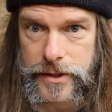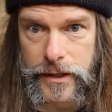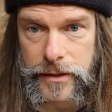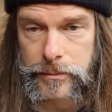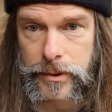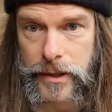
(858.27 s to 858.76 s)

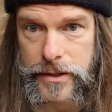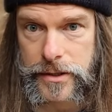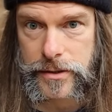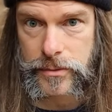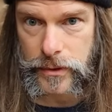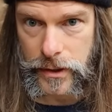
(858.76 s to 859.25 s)
taking
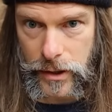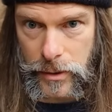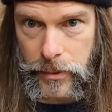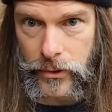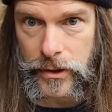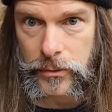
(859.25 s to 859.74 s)
place within our
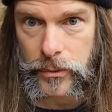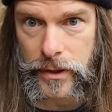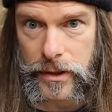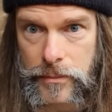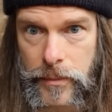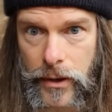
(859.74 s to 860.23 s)
body,
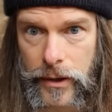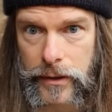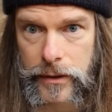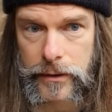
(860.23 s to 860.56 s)
within the mind,